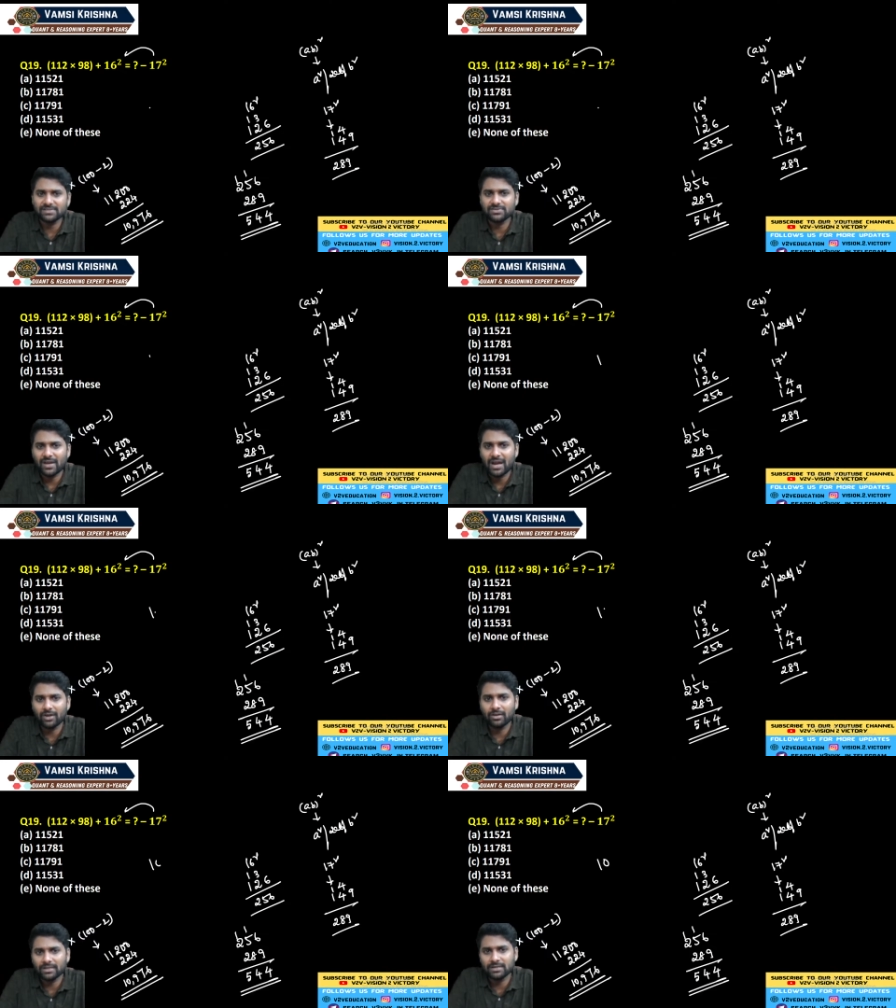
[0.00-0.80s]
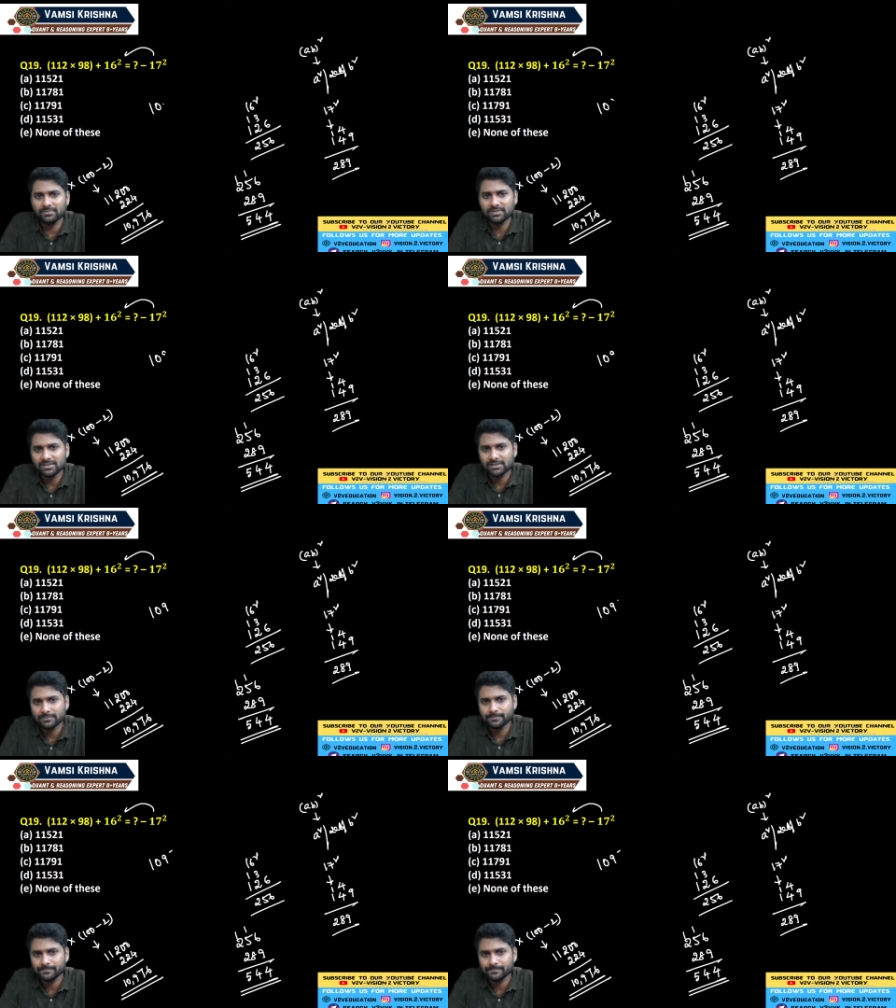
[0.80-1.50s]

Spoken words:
So add all the numbers.